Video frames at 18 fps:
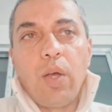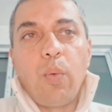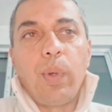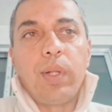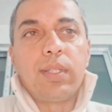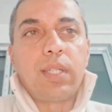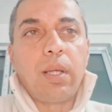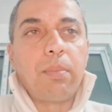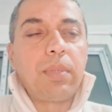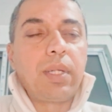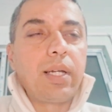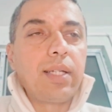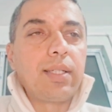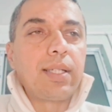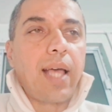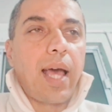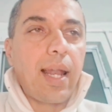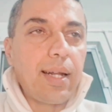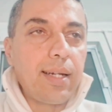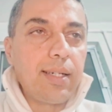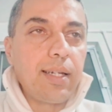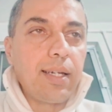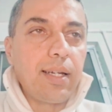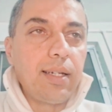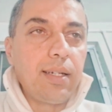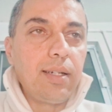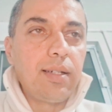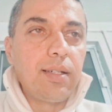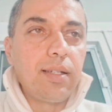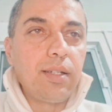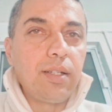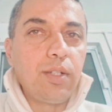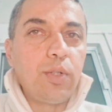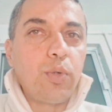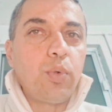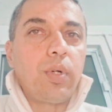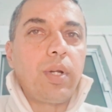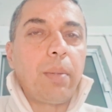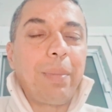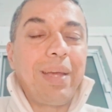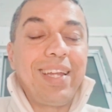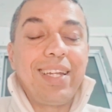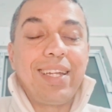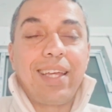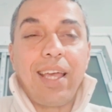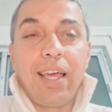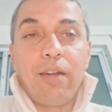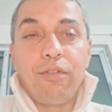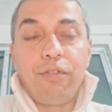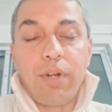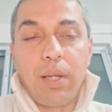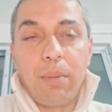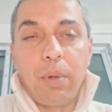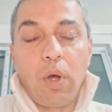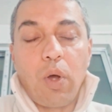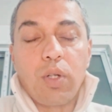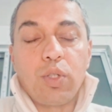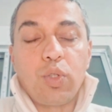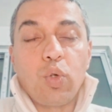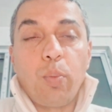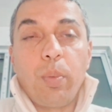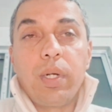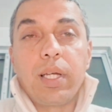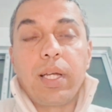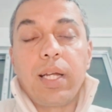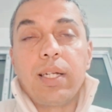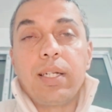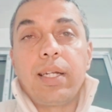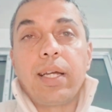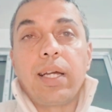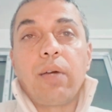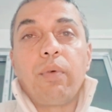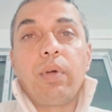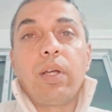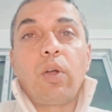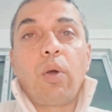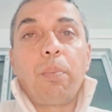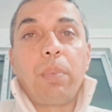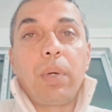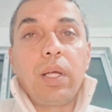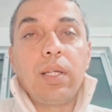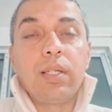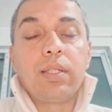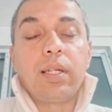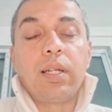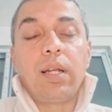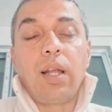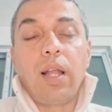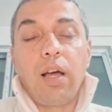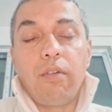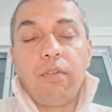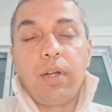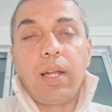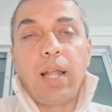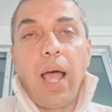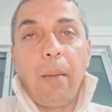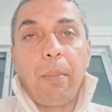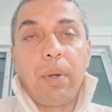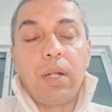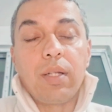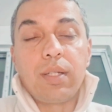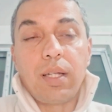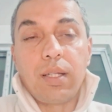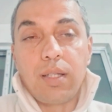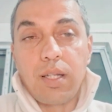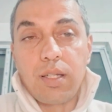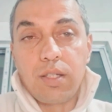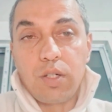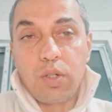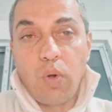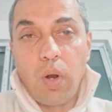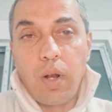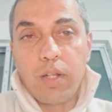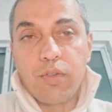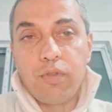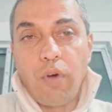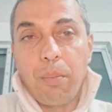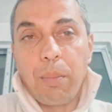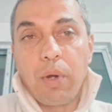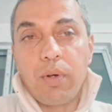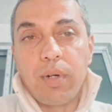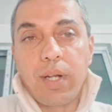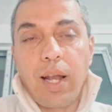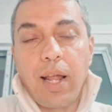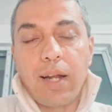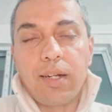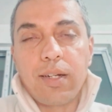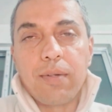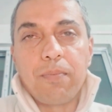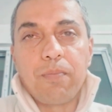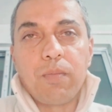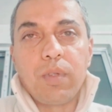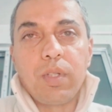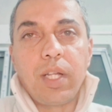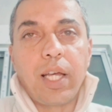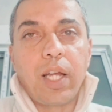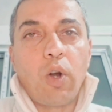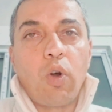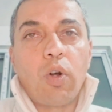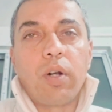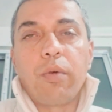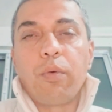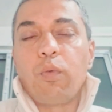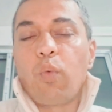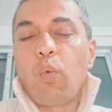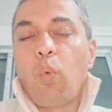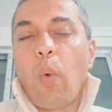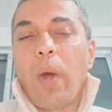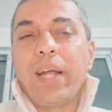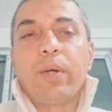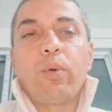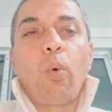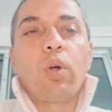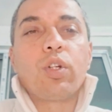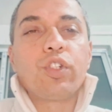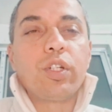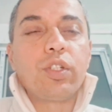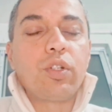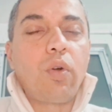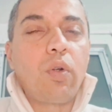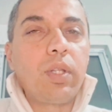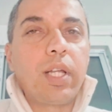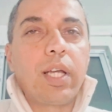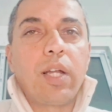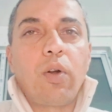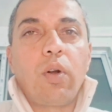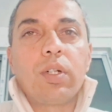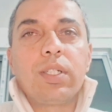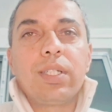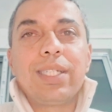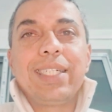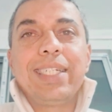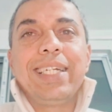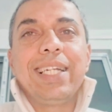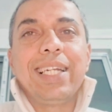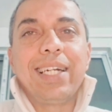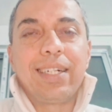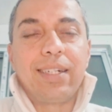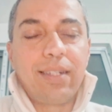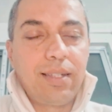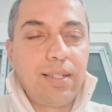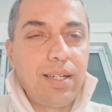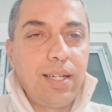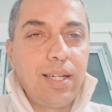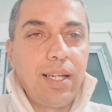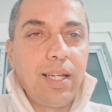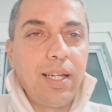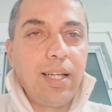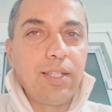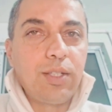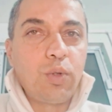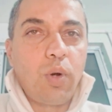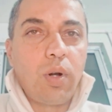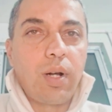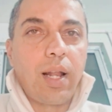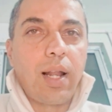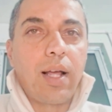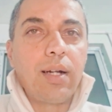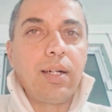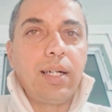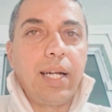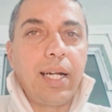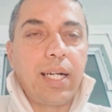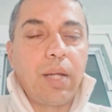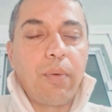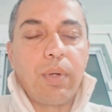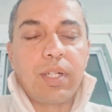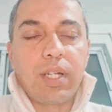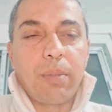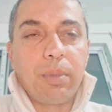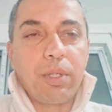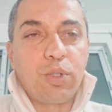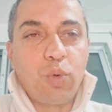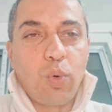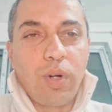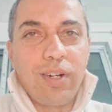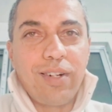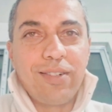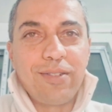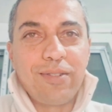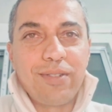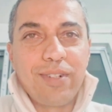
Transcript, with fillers: when something is guaranteed you remain carefree because nobody can take away your peace and love and happiness and this knowledge from your intellect they cannot whitewash it or they cannot steal it it's not like a data which can be stolen